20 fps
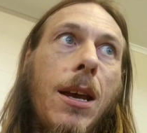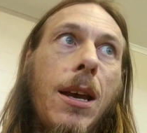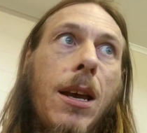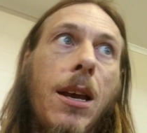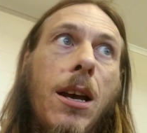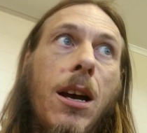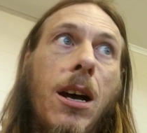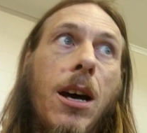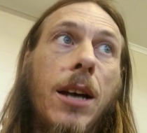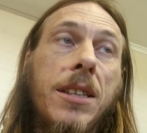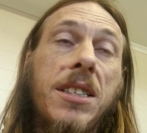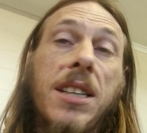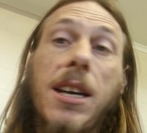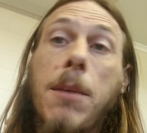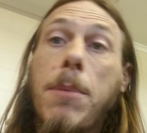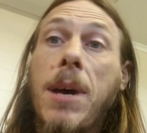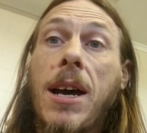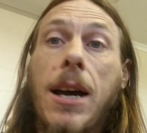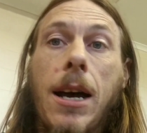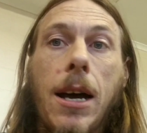I'd say
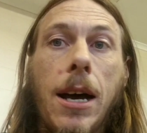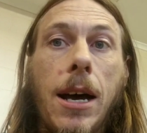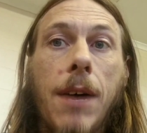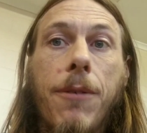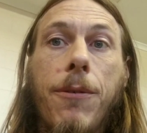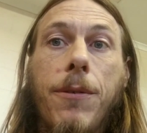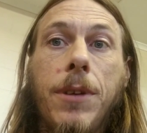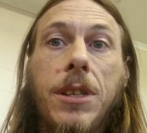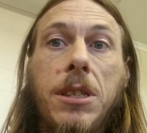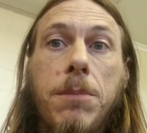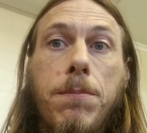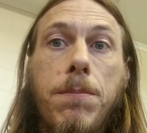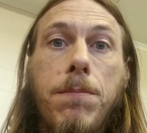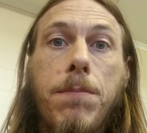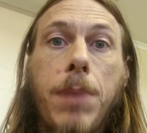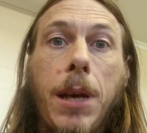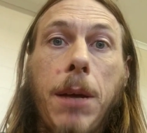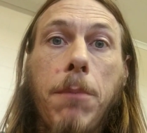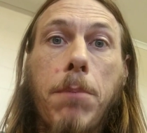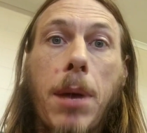about half of it's
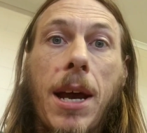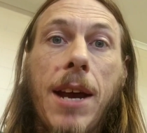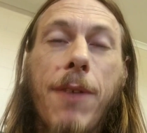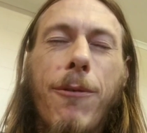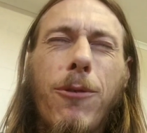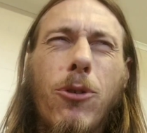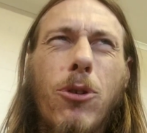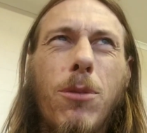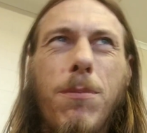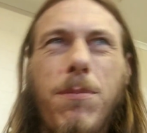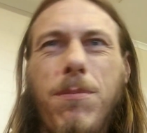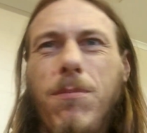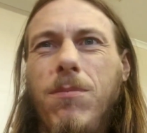been paid for.